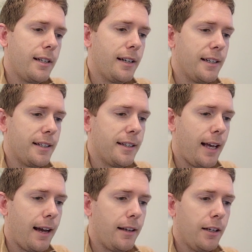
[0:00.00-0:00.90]
is
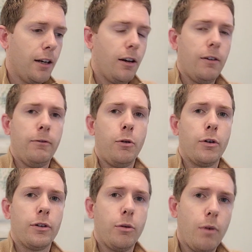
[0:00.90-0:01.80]
that
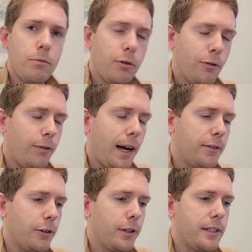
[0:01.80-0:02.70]
for the 1.5
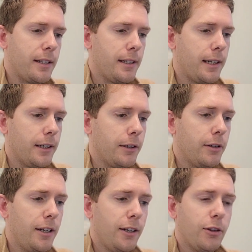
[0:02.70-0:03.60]
degree
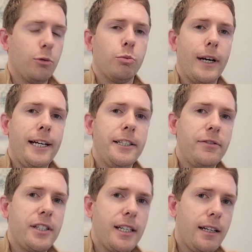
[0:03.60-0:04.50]
scenario, the rate of
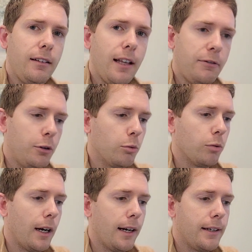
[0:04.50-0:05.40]
sea level
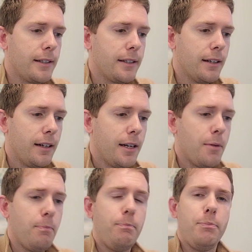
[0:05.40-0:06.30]
rise
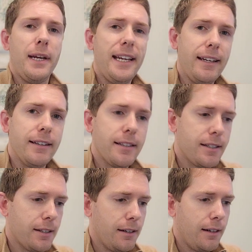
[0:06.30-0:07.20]

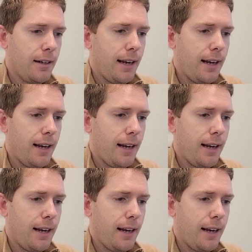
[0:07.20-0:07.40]
peaks